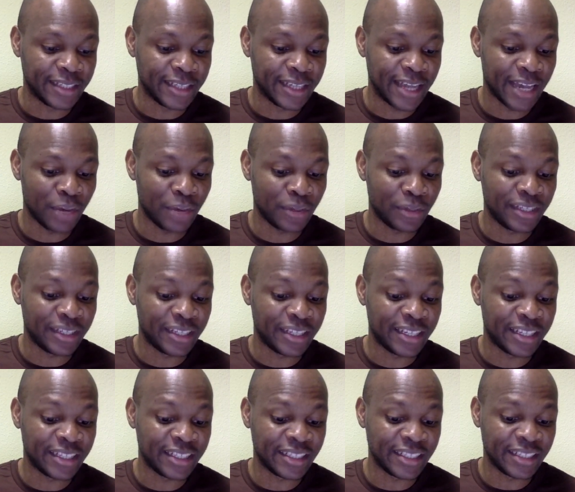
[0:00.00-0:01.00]

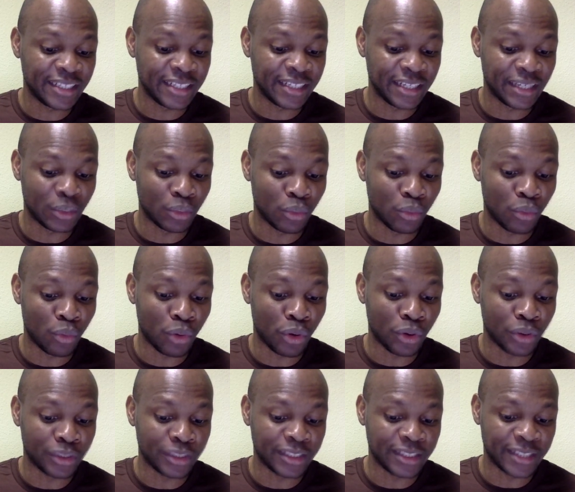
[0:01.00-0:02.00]
heritage in
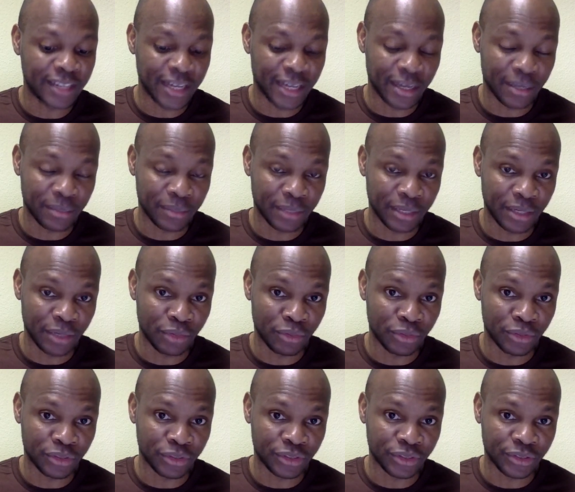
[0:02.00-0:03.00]
wartime, and
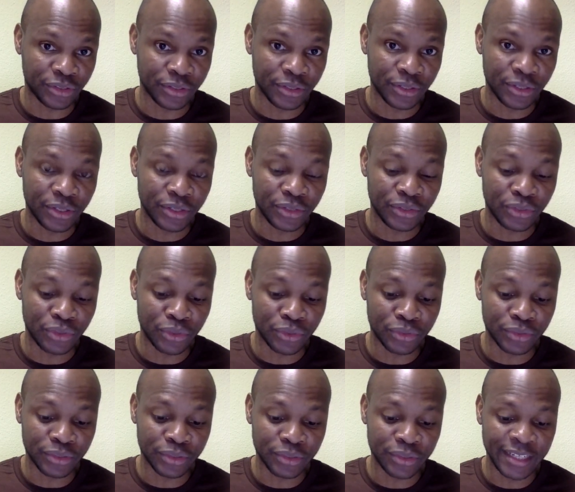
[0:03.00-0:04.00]
was
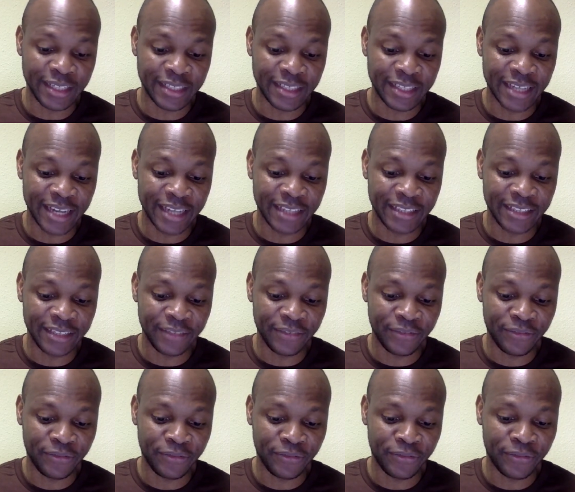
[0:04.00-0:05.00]
done in
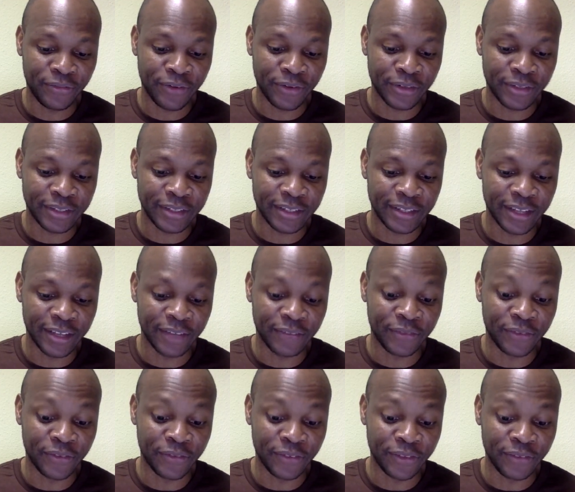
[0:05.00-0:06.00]

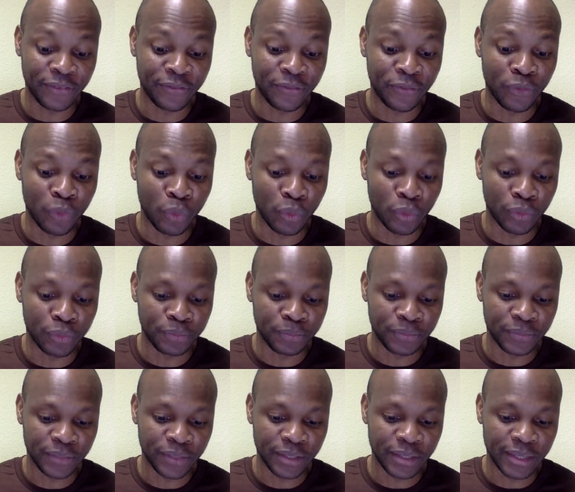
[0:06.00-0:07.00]
1954,
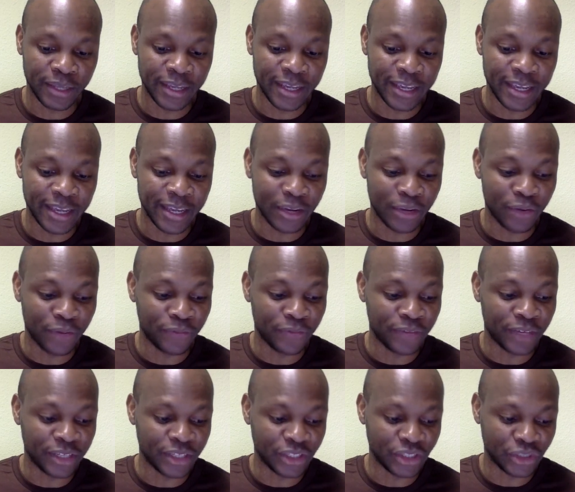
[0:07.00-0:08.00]
the Hague
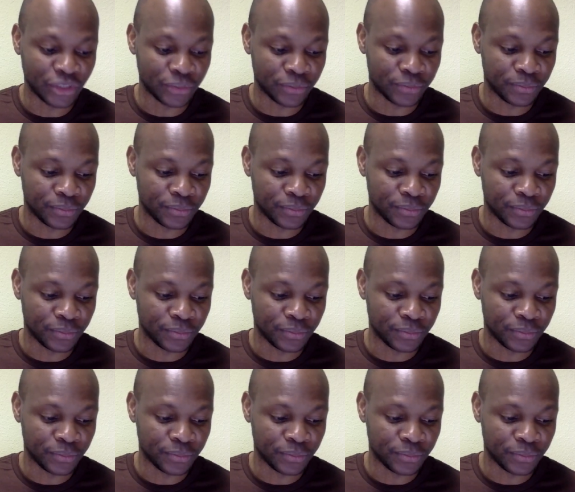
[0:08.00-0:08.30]
Convention.